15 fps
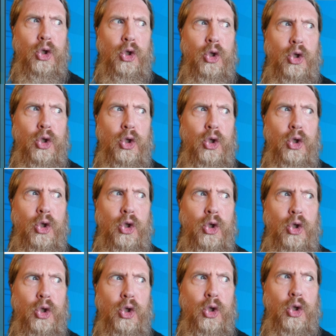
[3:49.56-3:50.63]

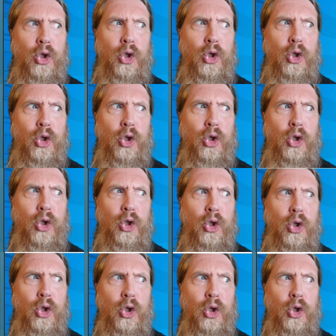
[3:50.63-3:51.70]

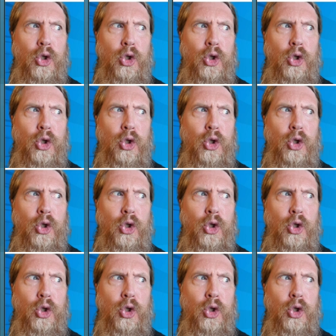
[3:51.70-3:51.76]
The person shown says nothing.